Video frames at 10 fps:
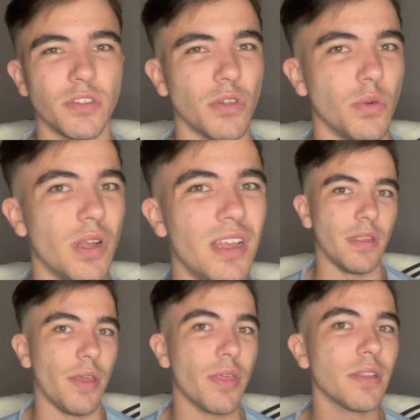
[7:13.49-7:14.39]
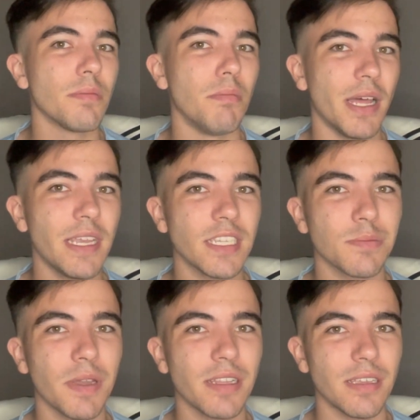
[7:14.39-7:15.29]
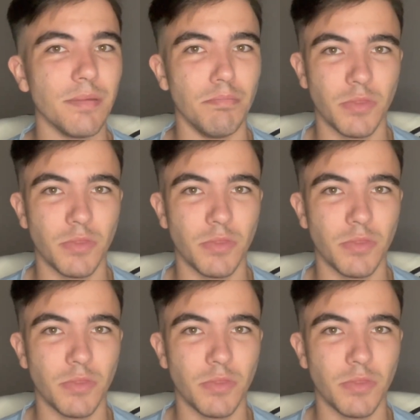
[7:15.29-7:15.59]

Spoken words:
so I think the money aspect